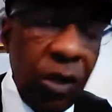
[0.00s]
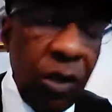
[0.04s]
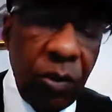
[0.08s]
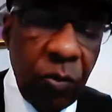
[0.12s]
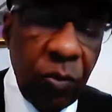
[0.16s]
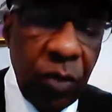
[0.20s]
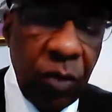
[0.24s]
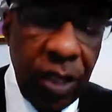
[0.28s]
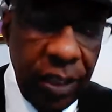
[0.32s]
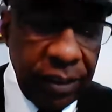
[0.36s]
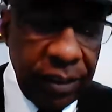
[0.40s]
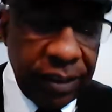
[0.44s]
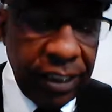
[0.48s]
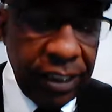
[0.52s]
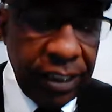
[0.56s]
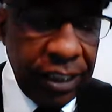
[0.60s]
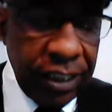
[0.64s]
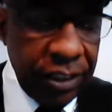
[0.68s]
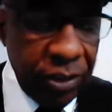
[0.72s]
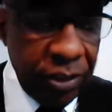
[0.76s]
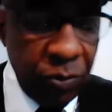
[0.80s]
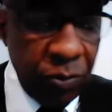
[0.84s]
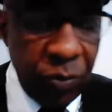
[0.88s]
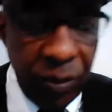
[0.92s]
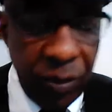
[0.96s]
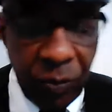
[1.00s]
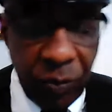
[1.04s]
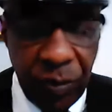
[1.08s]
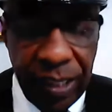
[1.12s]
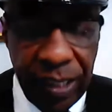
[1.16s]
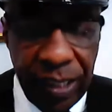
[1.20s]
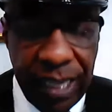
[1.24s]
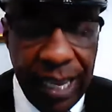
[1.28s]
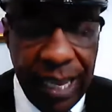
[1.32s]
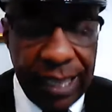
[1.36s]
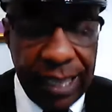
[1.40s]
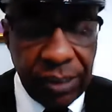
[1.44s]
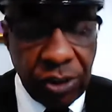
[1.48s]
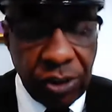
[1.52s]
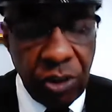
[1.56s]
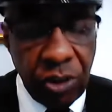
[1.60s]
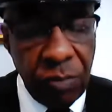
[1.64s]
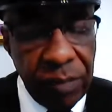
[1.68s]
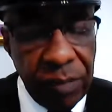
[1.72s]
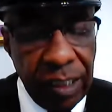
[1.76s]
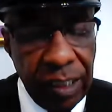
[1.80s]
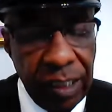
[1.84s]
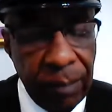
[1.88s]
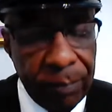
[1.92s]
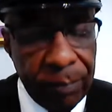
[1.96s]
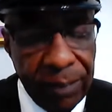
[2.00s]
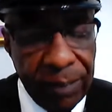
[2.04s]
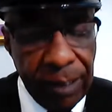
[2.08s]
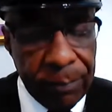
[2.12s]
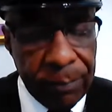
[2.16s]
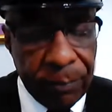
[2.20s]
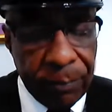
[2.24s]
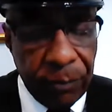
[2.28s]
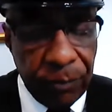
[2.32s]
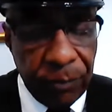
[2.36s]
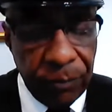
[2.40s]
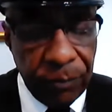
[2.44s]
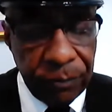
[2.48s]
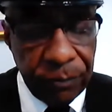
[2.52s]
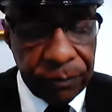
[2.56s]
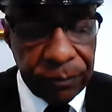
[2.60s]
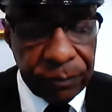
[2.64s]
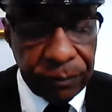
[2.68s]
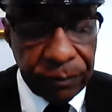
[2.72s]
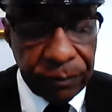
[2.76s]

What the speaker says: We got too many people